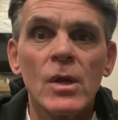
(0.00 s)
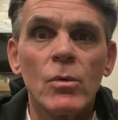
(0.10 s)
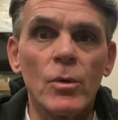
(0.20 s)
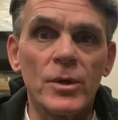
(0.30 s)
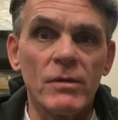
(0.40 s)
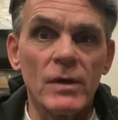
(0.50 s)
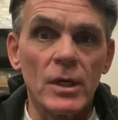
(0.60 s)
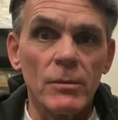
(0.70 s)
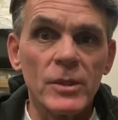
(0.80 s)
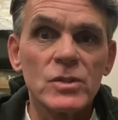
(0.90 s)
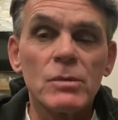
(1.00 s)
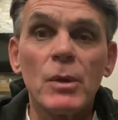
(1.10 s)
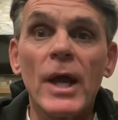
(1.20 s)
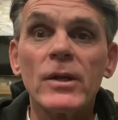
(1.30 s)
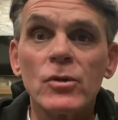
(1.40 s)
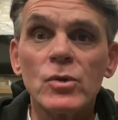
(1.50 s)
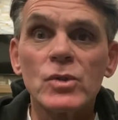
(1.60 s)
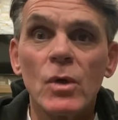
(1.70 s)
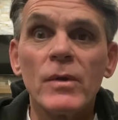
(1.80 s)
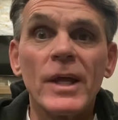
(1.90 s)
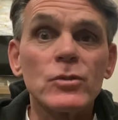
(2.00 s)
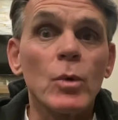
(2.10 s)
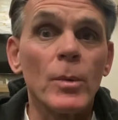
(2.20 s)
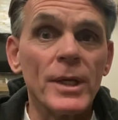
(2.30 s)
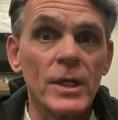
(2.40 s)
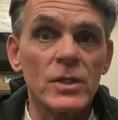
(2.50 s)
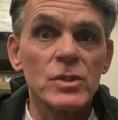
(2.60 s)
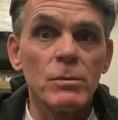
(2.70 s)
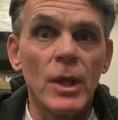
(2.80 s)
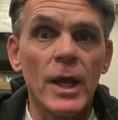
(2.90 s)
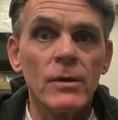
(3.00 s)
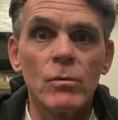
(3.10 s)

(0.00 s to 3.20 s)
We were given a limited supply to do so, and that's where we get our supply.